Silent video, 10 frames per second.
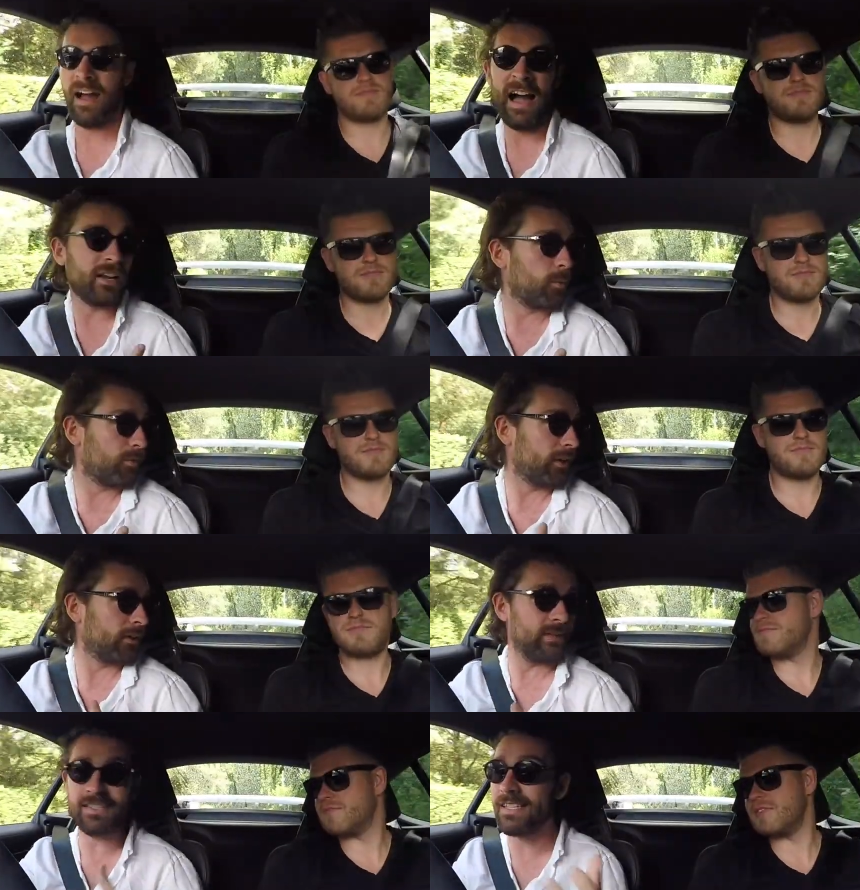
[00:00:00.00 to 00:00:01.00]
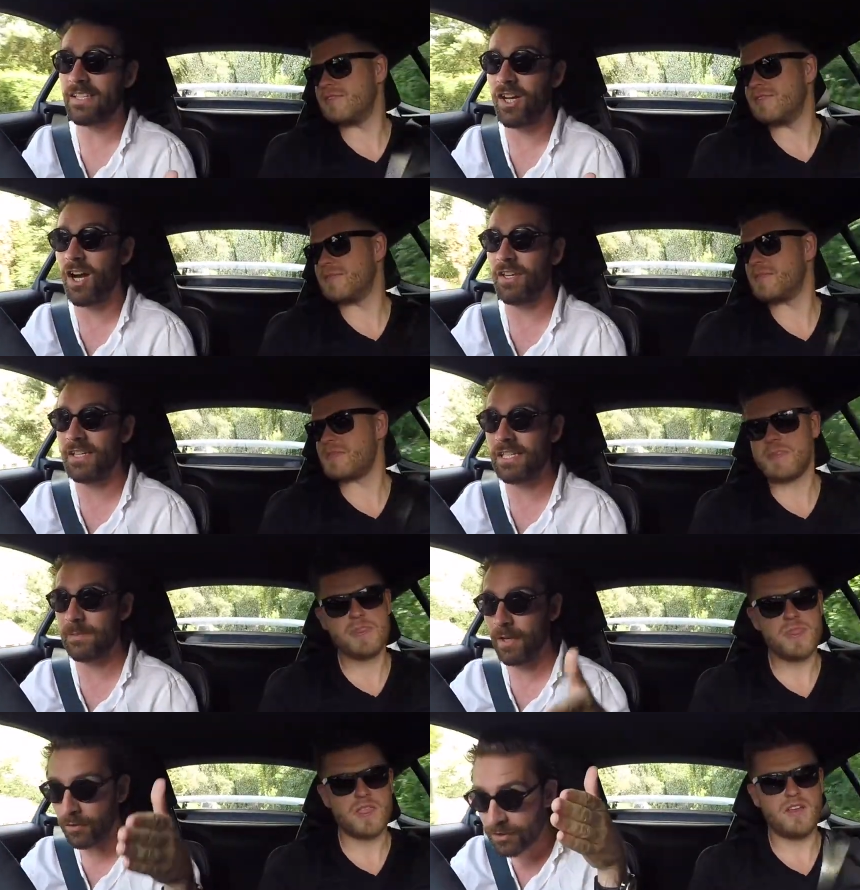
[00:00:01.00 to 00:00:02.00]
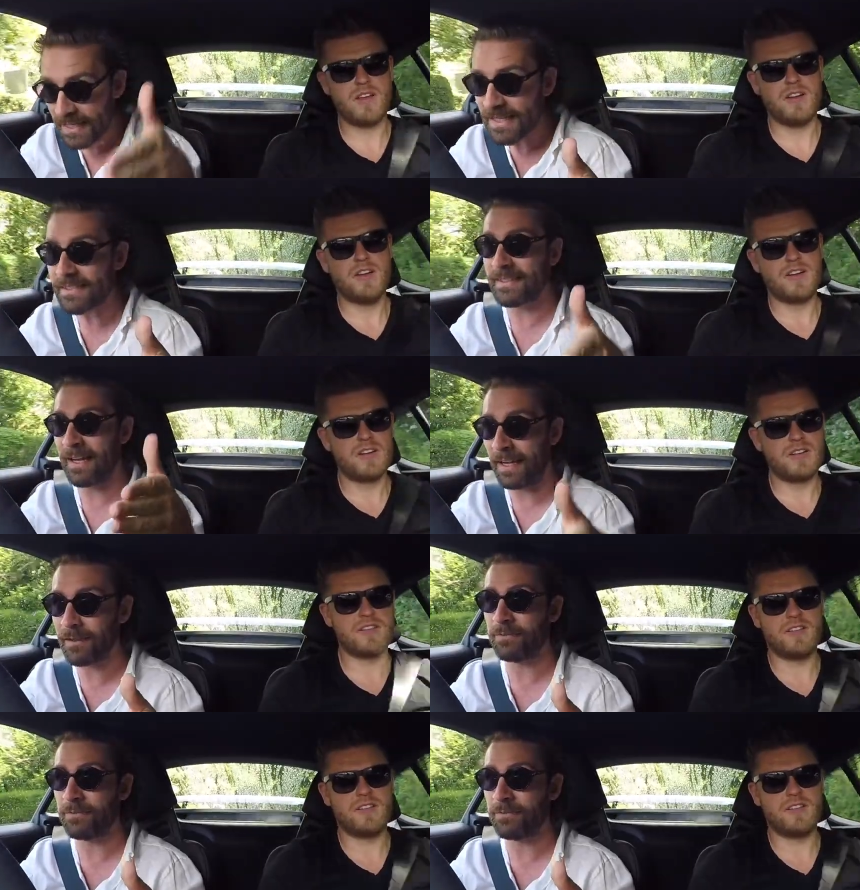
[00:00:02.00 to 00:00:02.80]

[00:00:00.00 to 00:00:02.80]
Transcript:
Speaker 1: I don't think this is a car that needs to be on these kind